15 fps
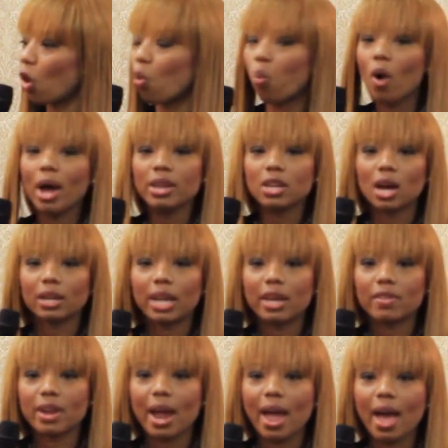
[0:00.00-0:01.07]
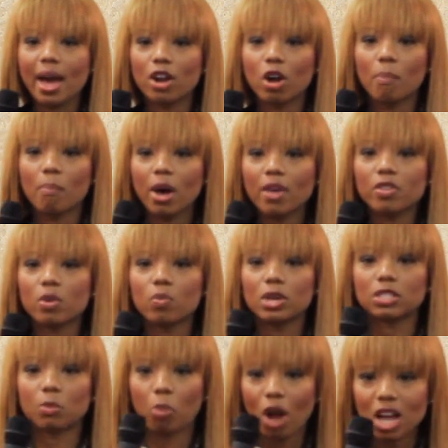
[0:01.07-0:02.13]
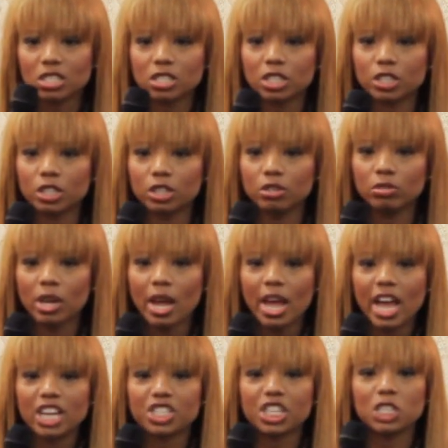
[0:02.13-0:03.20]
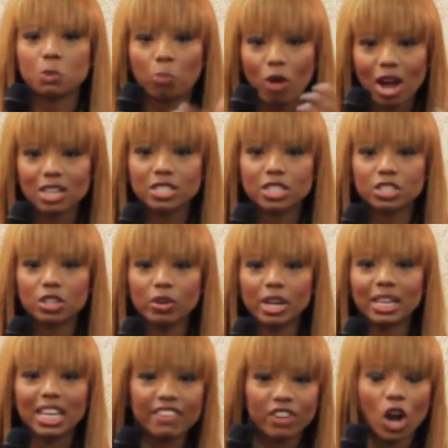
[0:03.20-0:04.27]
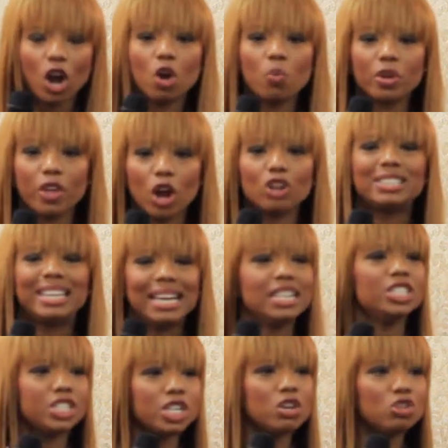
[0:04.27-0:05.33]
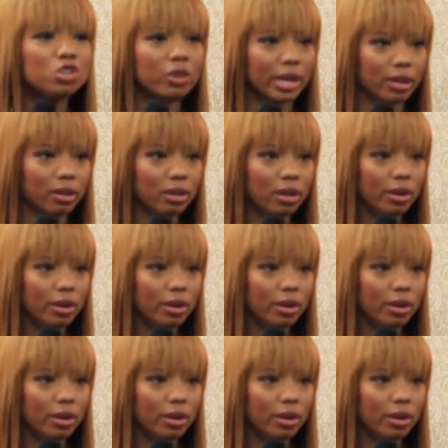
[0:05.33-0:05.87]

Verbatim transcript: Or one young lady that I had, her mother was a prostitute, and she's prostituting, leaving her with her 10 children.